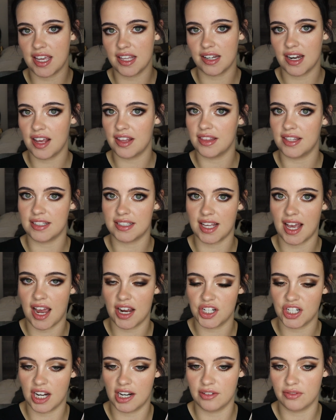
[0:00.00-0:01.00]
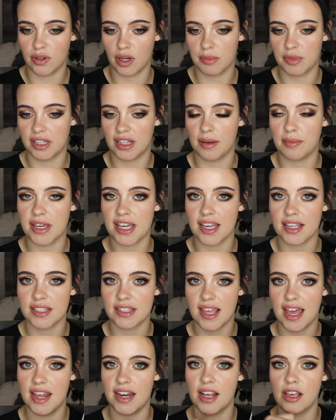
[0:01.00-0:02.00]
in this eyeshadow formula
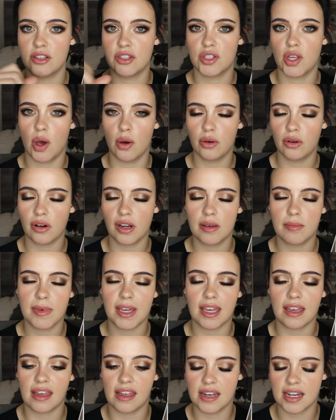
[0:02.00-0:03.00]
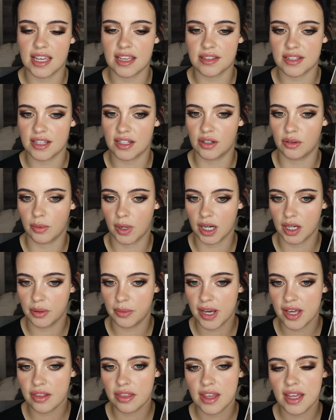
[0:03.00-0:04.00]
because it is so creamy and easy to
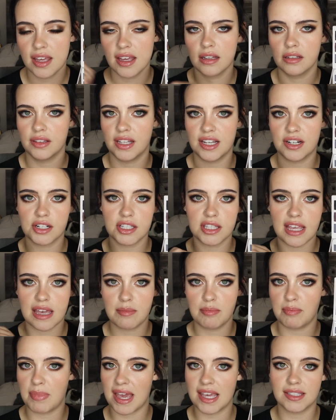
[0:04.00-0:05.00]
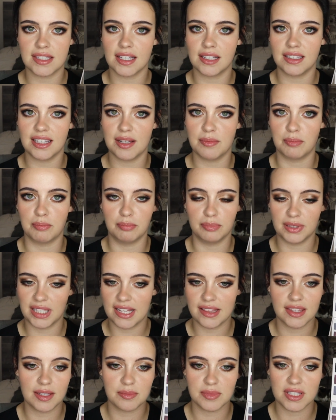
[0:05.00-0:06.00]
work with. They just like basically
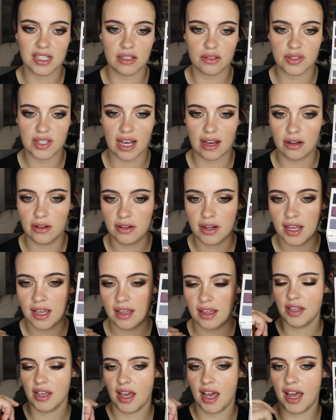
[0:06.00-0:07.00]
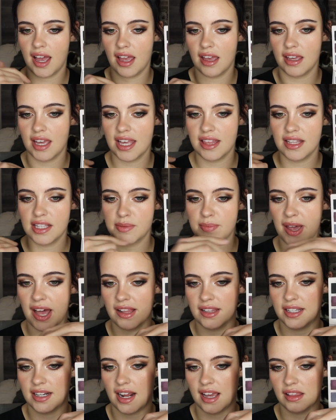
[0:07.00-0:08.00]
blend themselves out. Uh, in this
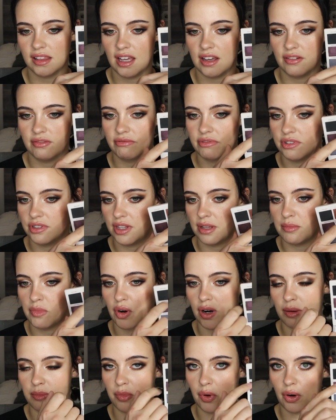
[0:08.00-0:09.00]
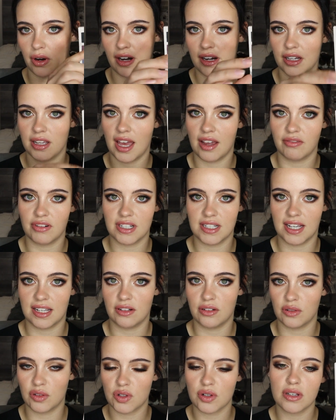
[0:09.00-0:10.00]
palette, I love the more boring everyday
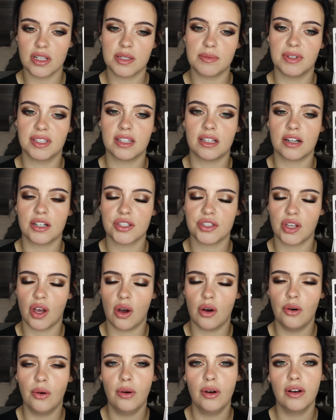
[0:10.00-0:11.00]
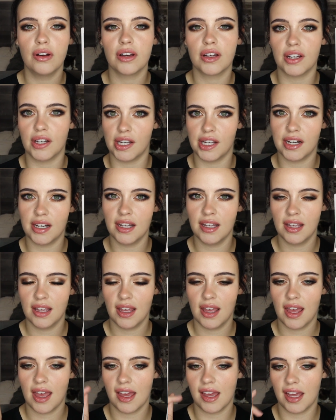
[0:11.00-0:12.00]
neutrals, but they're so good
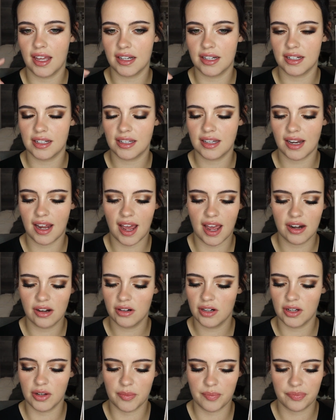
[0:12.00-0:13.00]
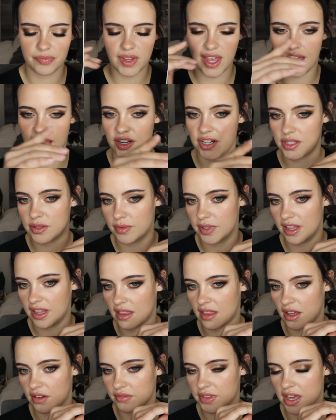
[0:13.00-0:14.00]
and I don't know. I just
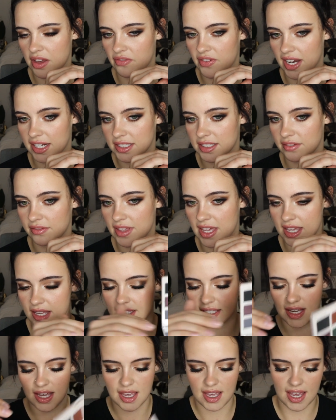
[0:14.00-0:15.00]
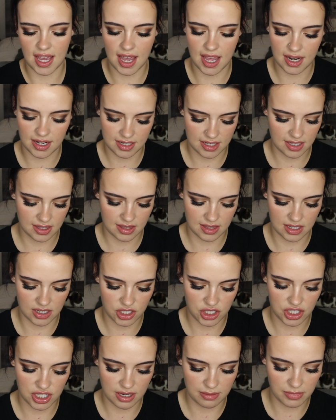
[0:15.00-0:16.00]
love the effect of these and the
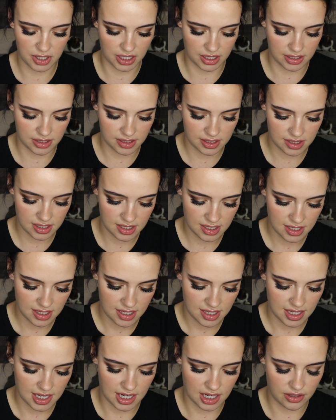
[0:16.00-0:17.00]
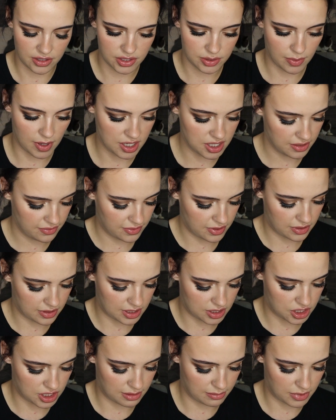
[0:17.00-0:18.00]
shimmers here, I'll swatch a few of
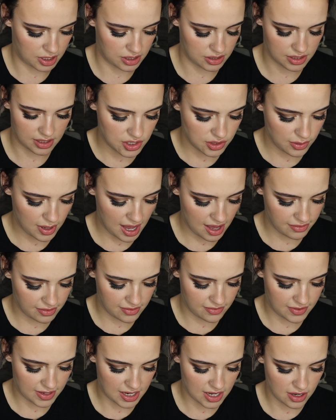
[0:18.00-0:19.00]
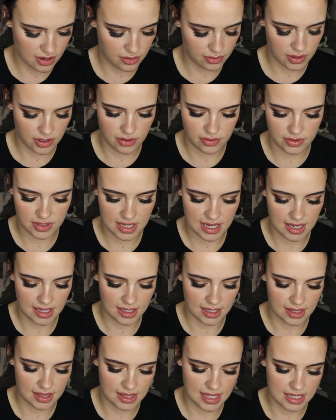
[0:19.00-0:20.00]
the shimmers. I do have a video
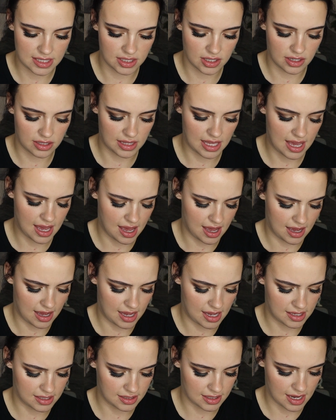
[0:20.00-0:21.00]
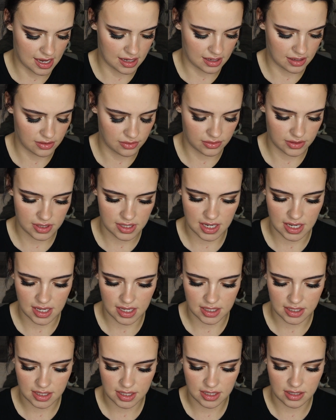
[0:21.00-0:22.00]
using this on the eyes. I used
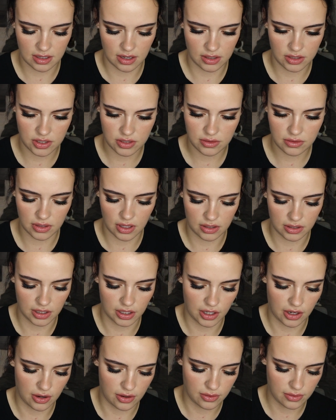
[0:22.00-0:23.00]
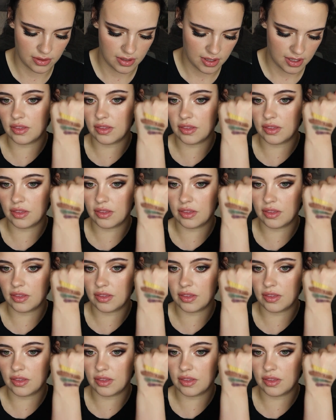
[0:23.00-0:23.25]
it not too long ago.